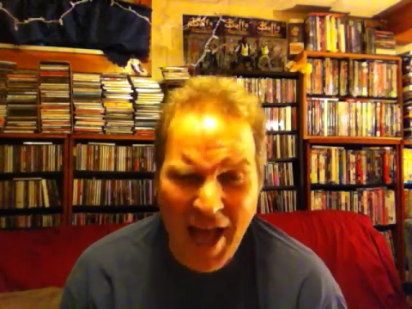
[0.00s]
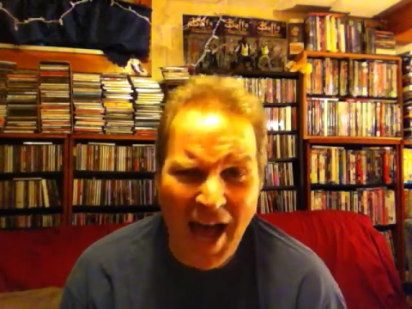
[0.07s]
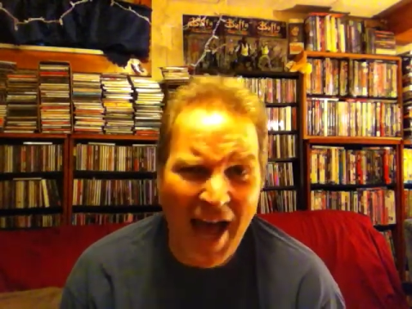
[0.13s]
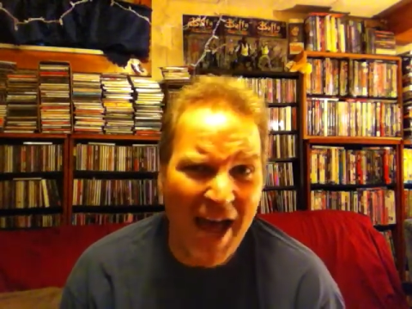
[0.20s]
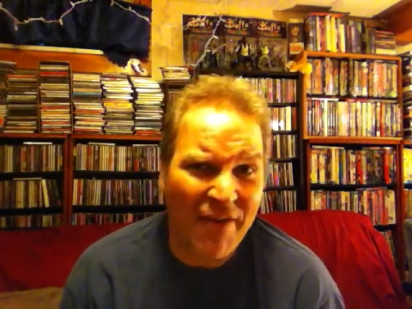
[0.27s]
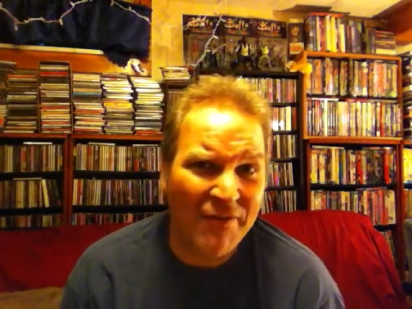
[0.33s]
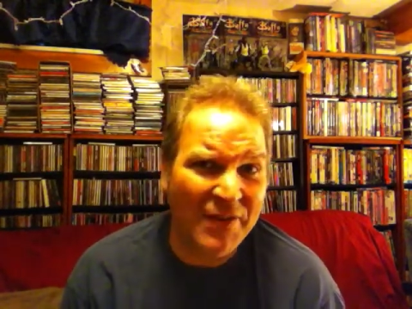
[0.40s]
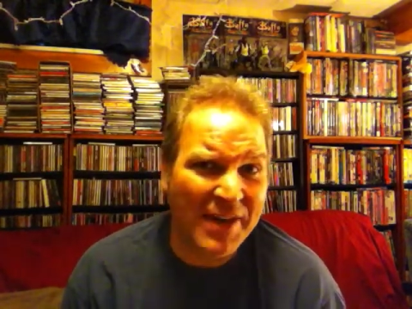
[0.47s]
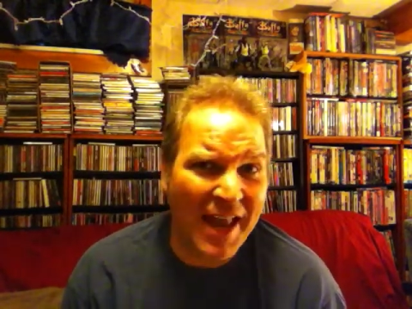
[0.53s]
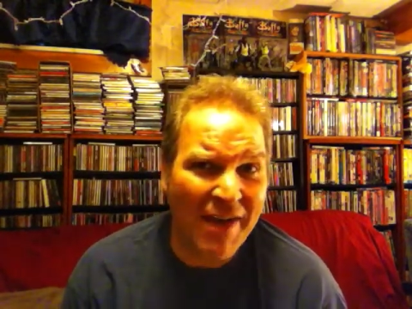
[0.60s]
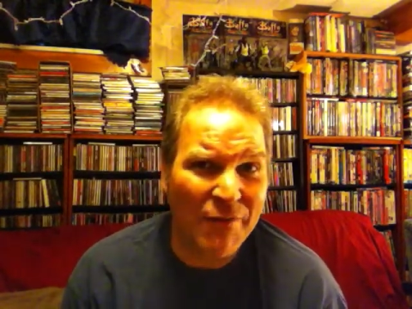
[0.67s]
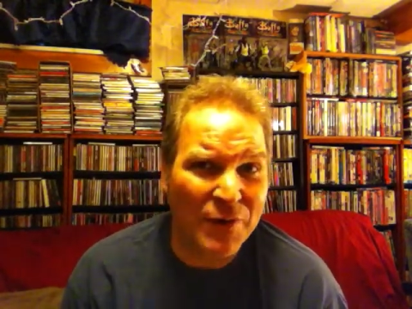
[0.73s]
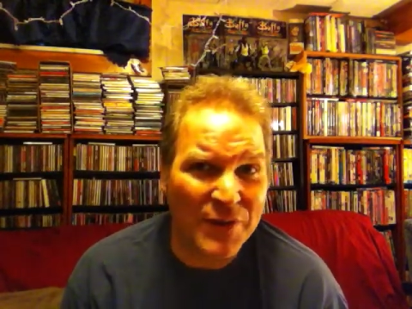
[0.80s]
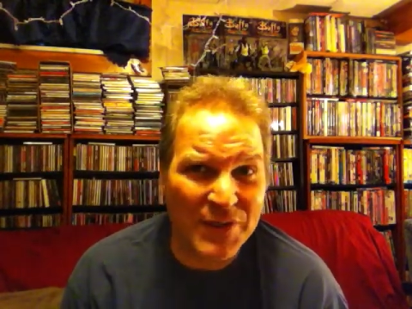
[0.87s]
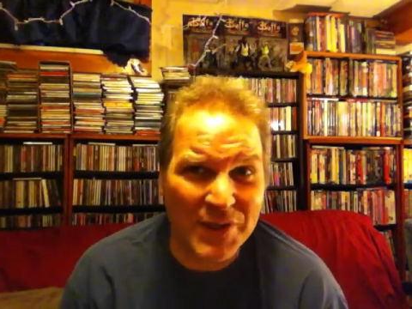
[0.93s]
I have
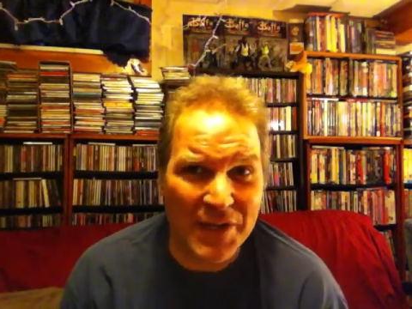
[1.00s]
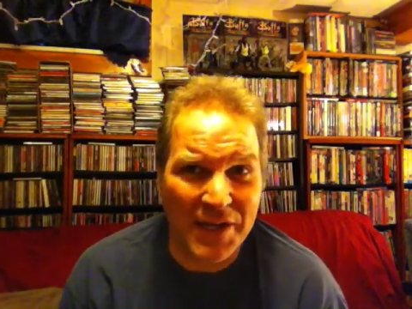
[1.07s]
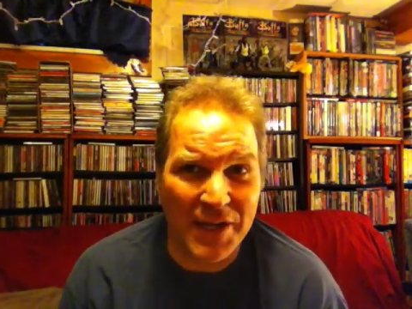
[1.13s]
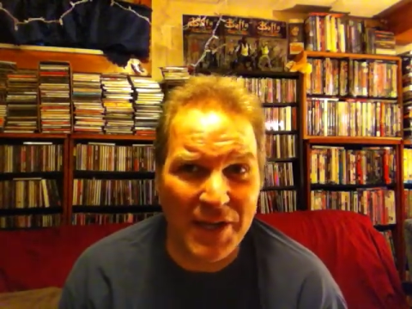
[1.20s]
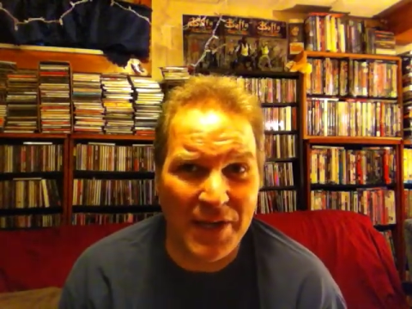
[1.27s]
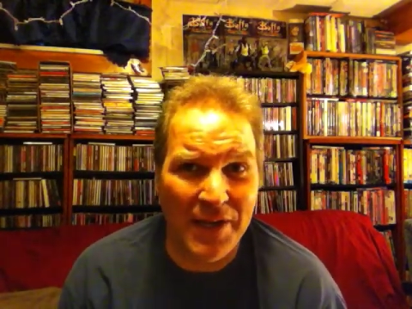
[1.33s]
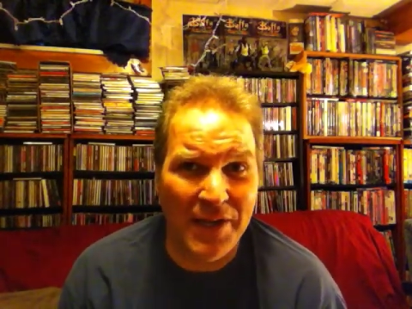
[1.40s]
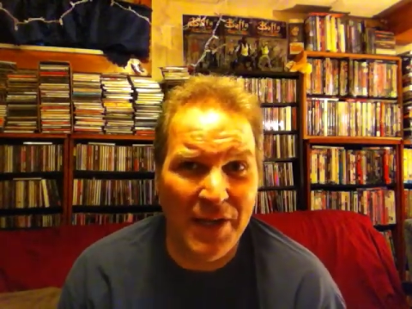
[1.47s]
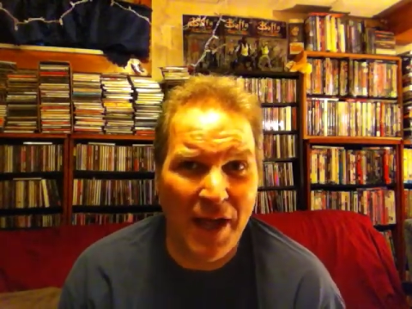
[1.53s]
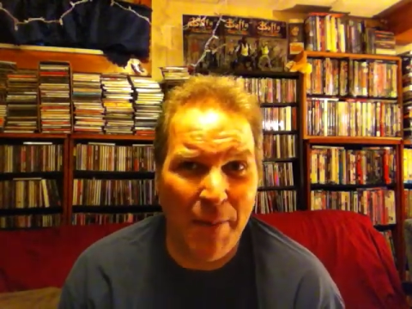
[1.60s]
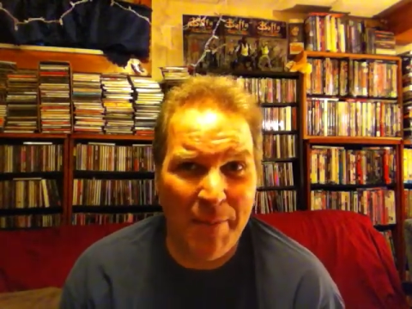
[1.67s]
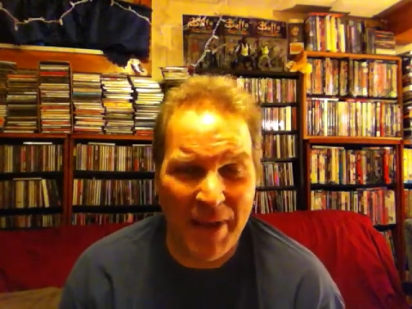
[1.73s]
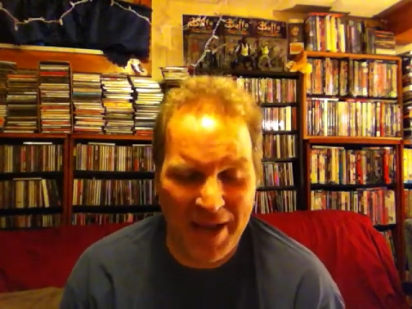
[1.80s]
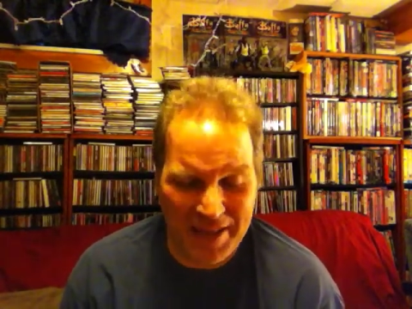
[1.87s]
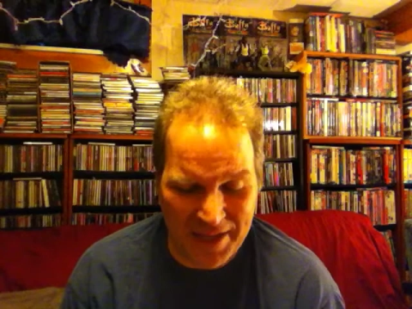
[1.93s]
never seen a
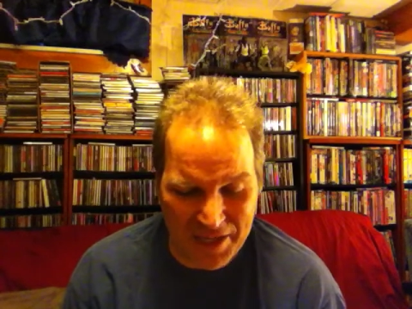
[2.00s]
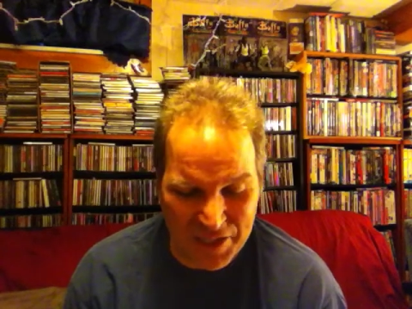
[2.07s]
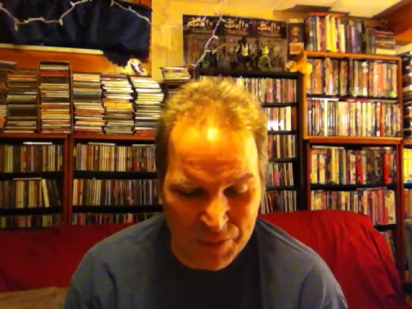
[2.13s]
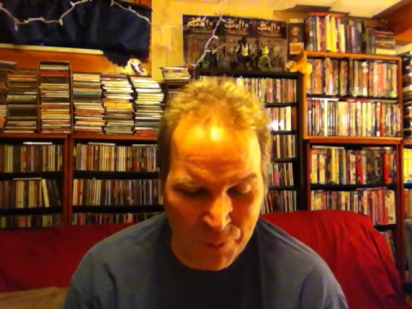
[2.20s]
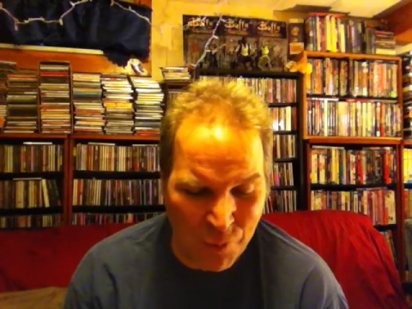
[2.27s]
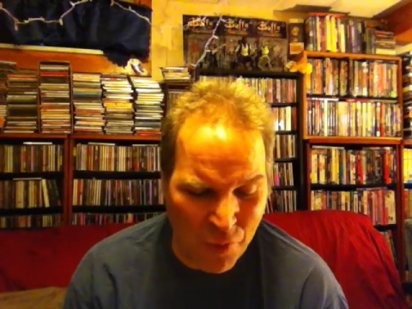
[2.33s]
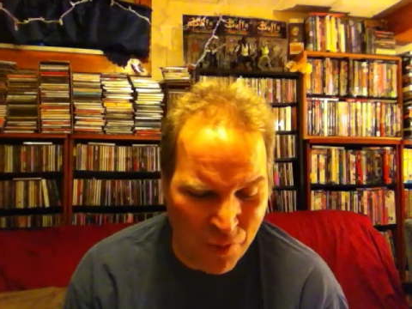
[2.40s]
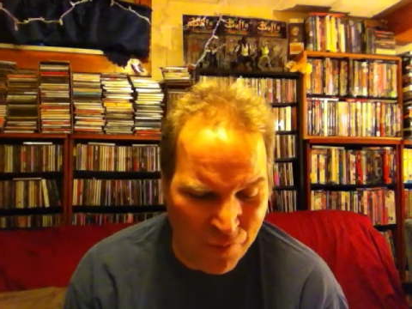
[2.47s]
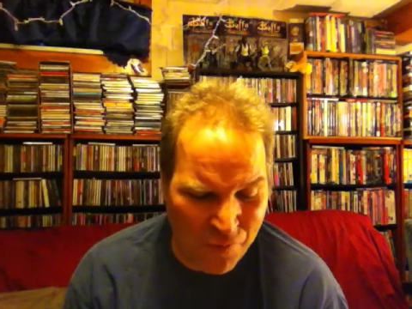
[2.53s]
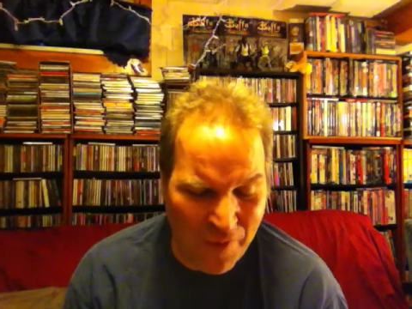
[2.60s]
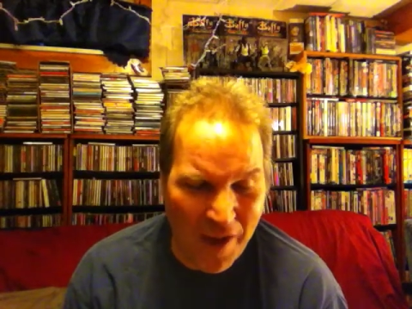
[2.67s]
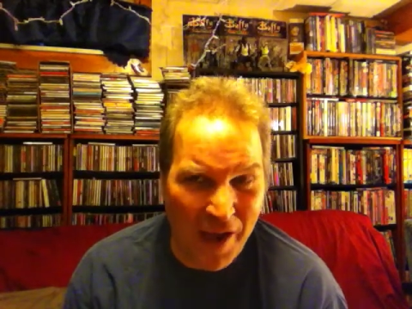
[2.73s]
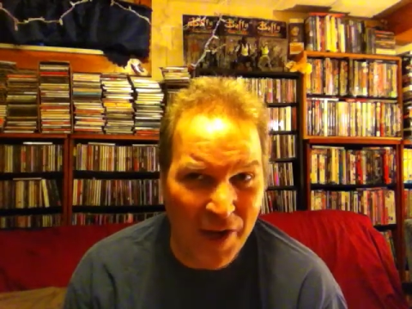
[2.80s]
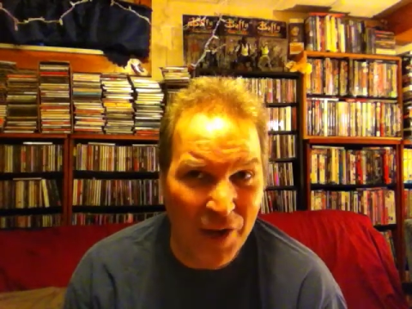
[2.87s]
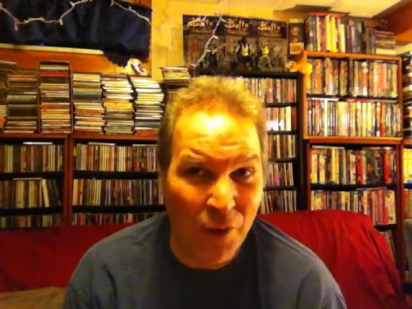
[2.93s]
band that is more
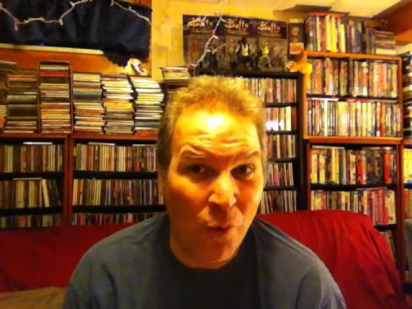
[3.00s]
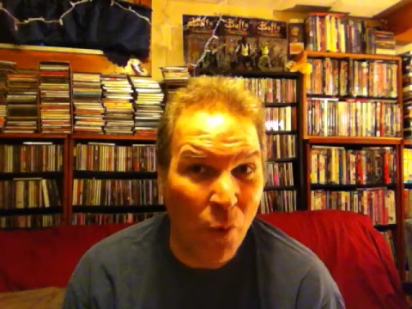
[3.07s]
fun